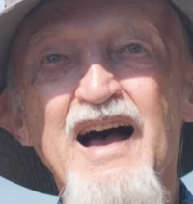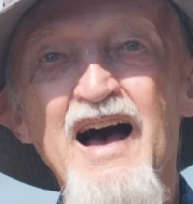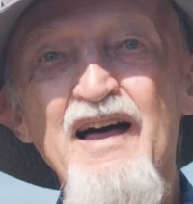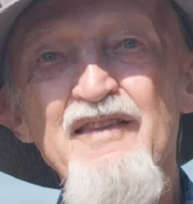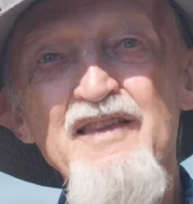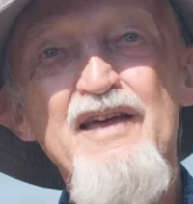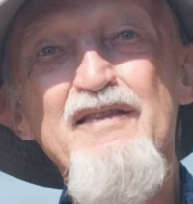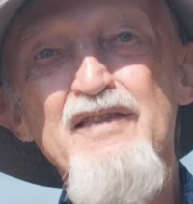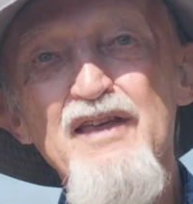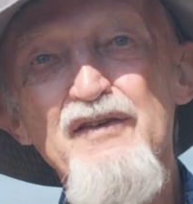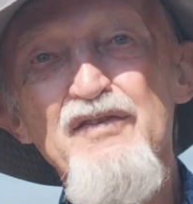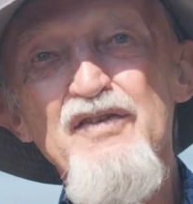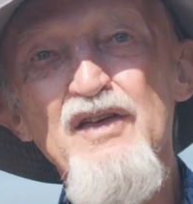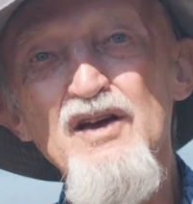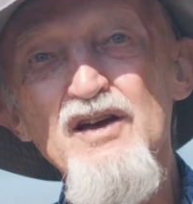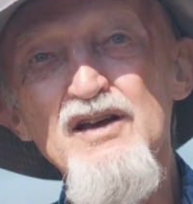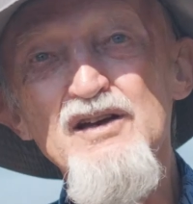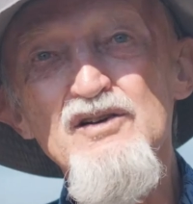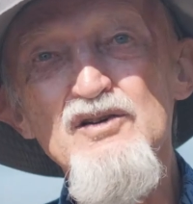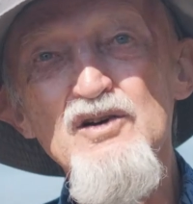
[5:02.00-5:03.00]
And then the
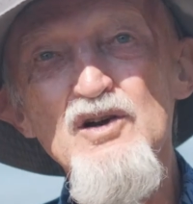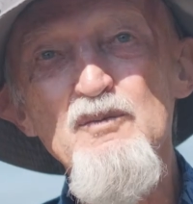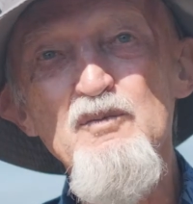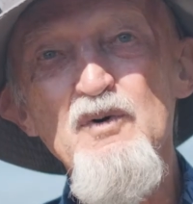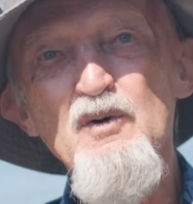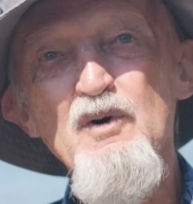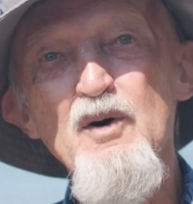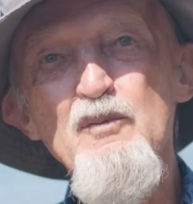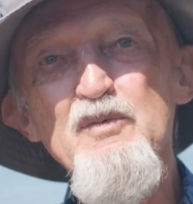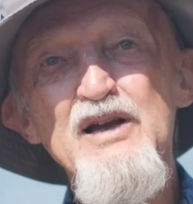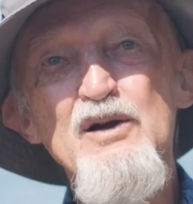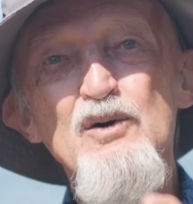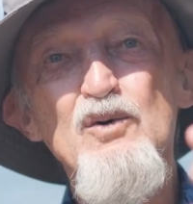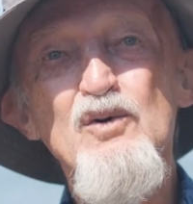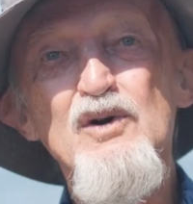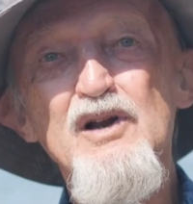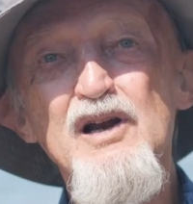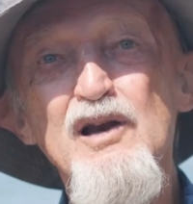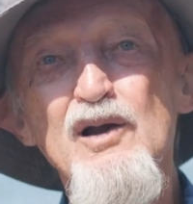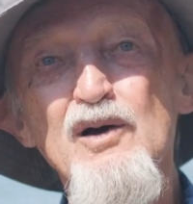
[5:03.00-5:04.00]
third group are what we
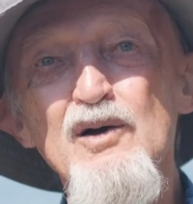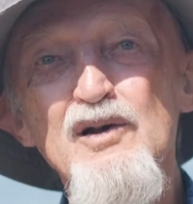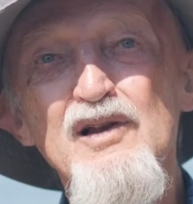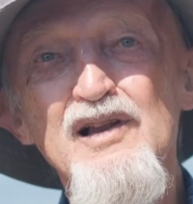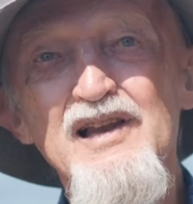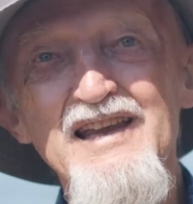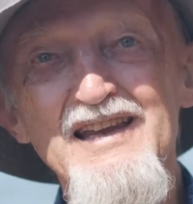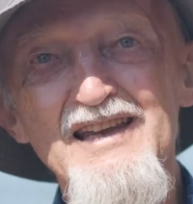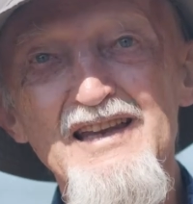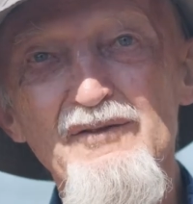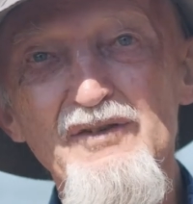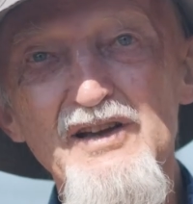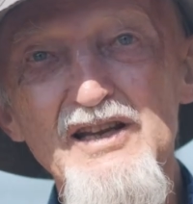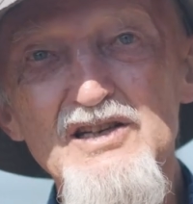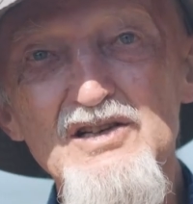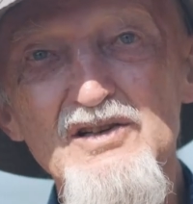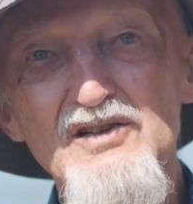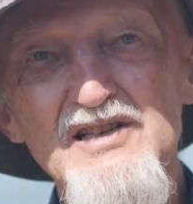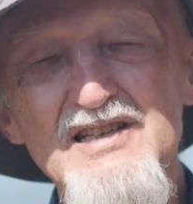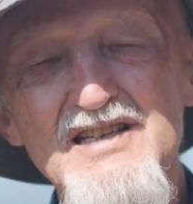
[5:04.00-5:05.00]
call clonal
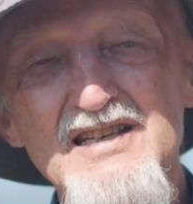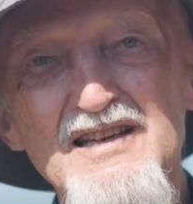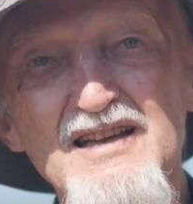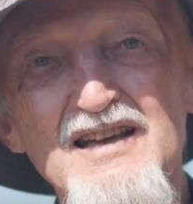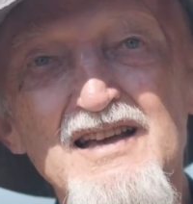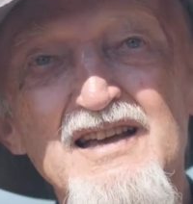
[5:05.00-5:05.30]
individuals.